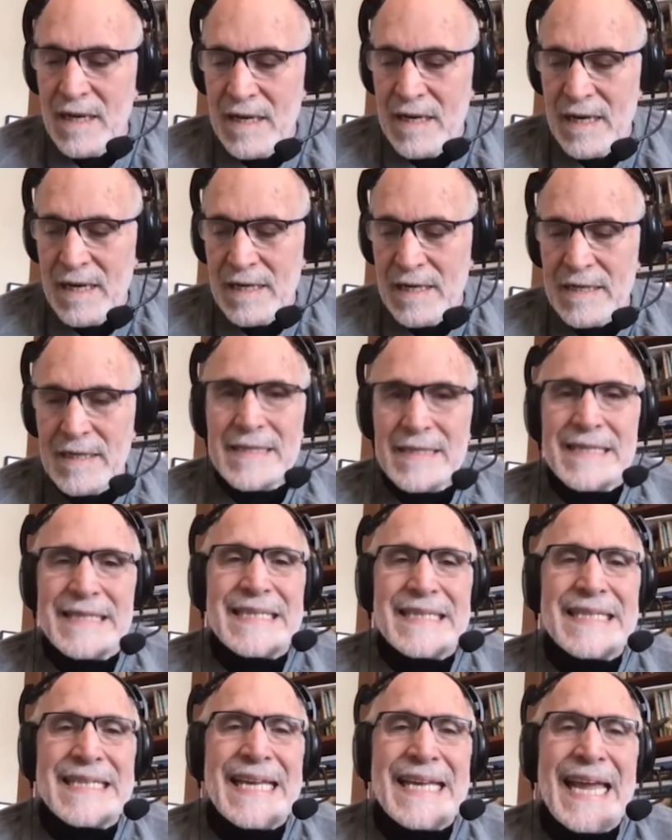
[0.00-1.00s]

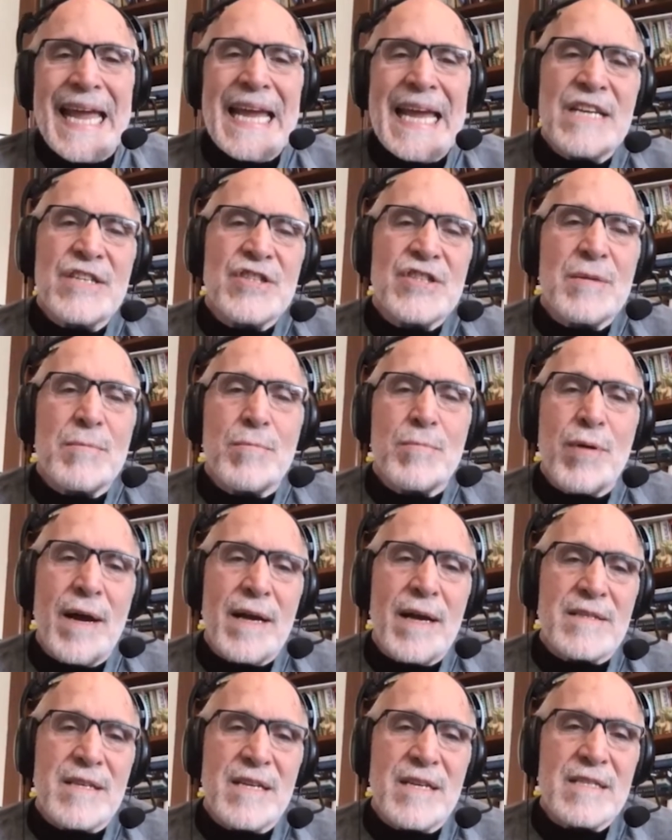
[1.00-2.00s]
the aging
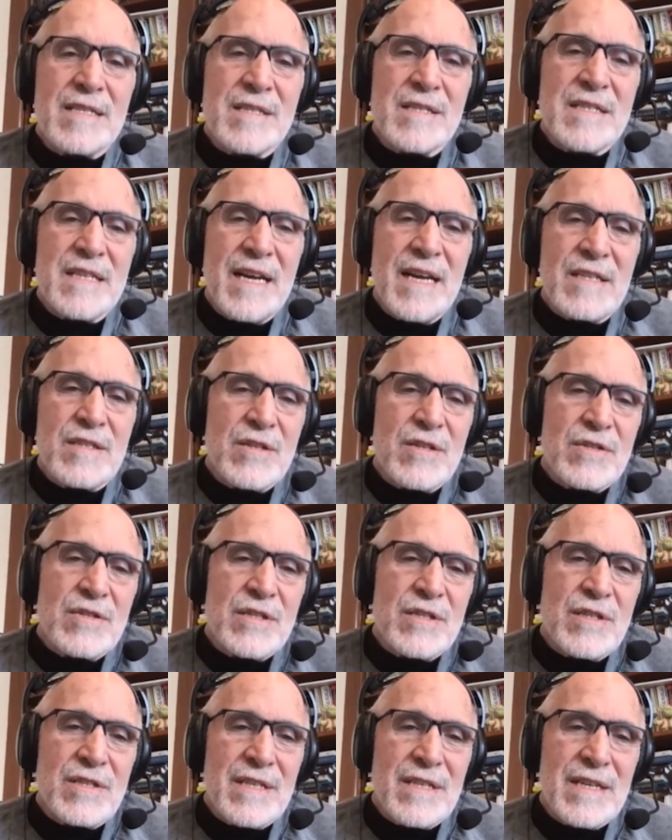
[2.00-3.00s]
process. I told
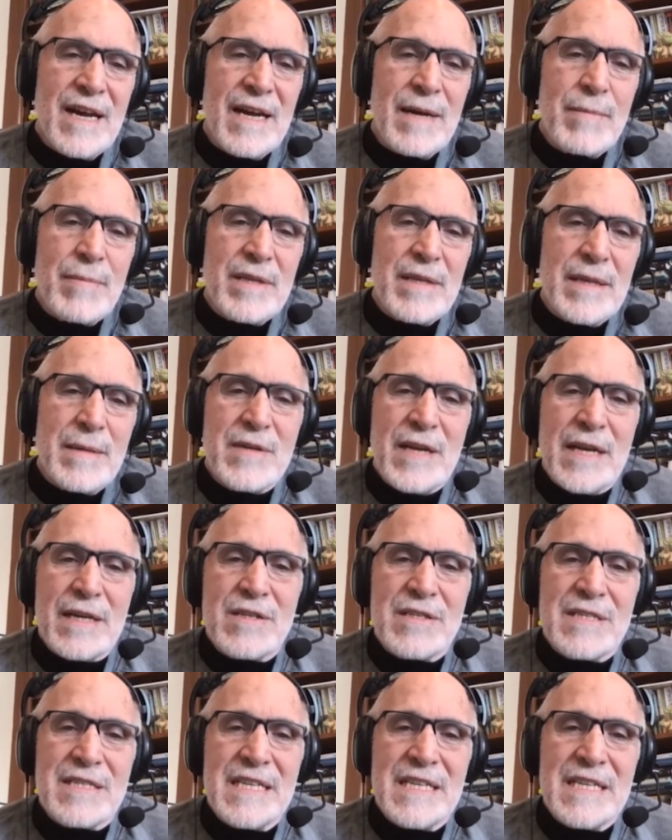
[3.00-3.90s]
you there's a guy by the name of Dr.